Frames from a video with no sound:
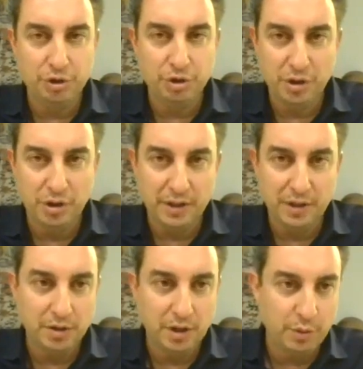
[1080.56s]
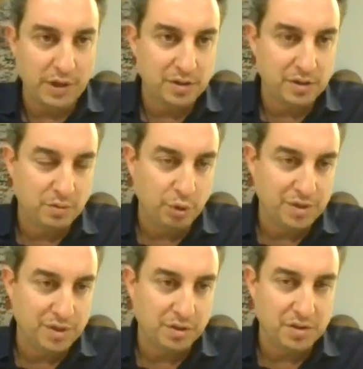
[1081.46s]
election like in the US where
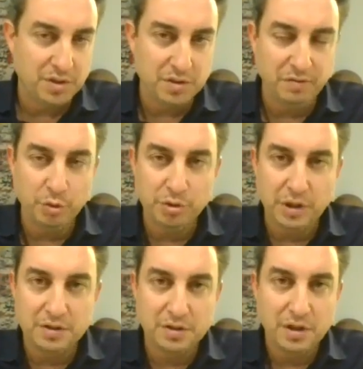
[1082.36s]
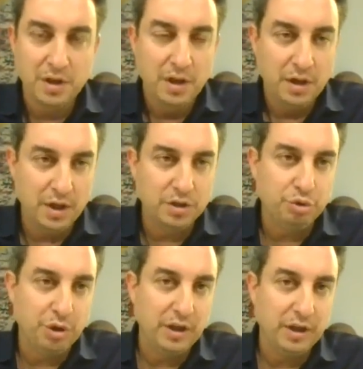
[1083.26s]
citizens vote. It's
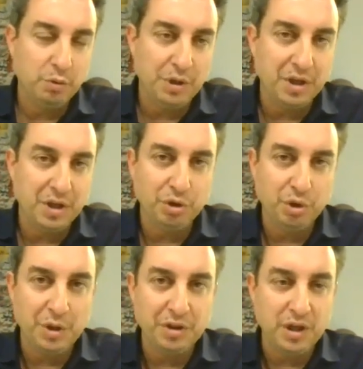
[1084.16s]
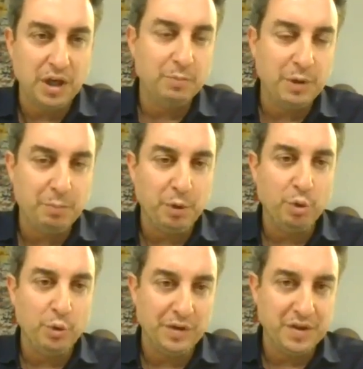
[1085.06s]
literally 128 people
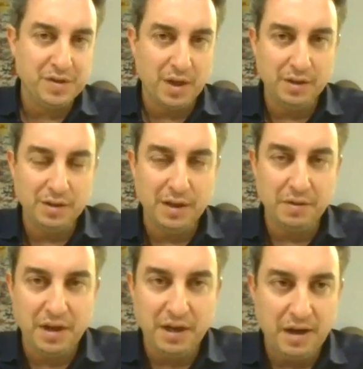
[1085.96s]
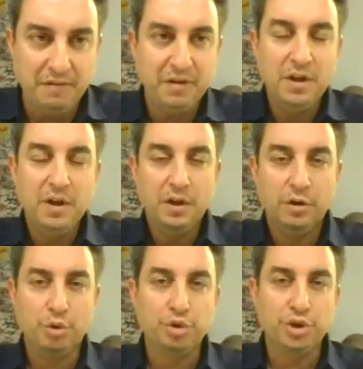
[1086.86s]
who will decide, and they have
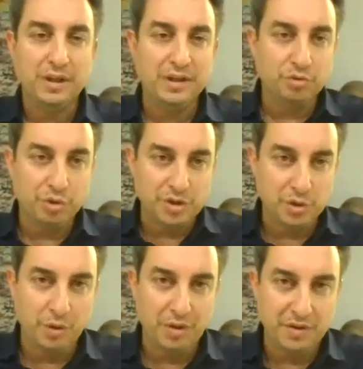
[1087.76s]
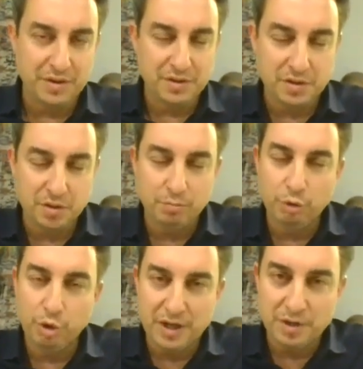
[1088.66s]
crucial interests within the
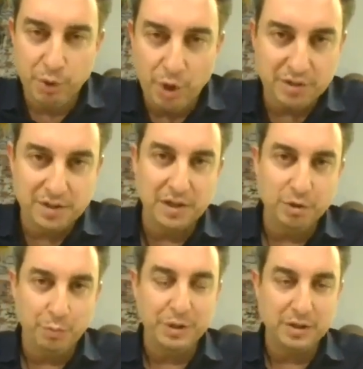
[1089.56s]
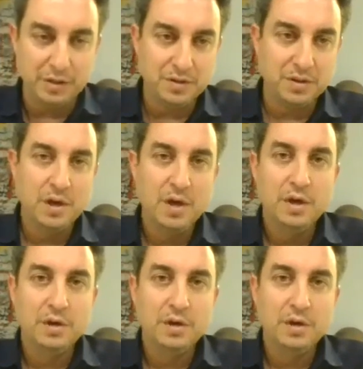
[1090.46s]
system or as blocs and opinions.